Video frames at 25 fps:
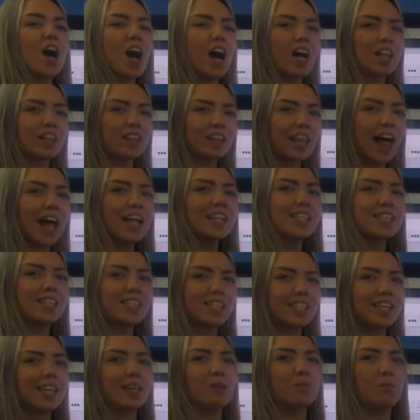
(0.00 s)
Let's
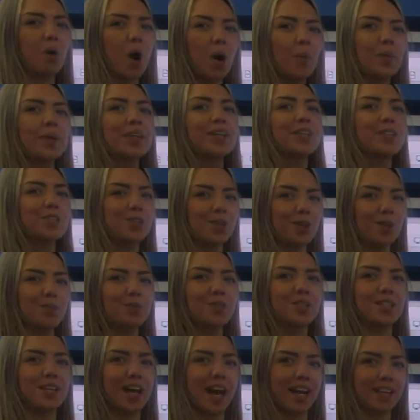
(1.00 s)
see what we can do
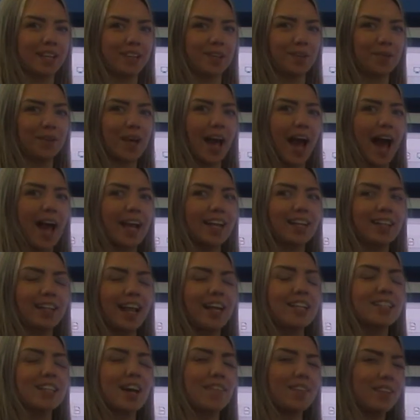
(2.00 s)
today, okay?
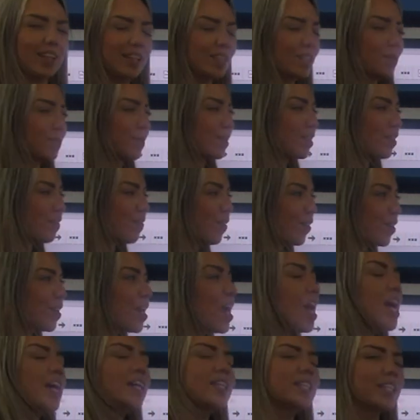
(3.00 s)
Let's have a little bit of fun,
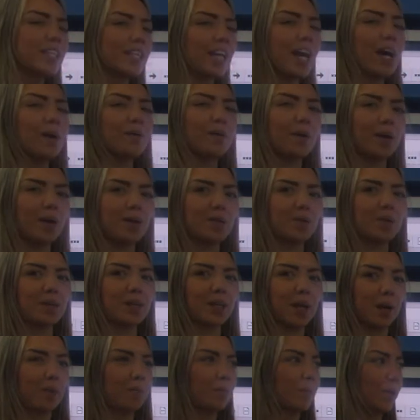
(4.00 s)
see how hard we
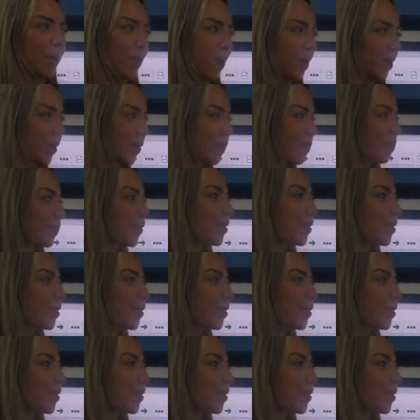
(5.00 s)
can work.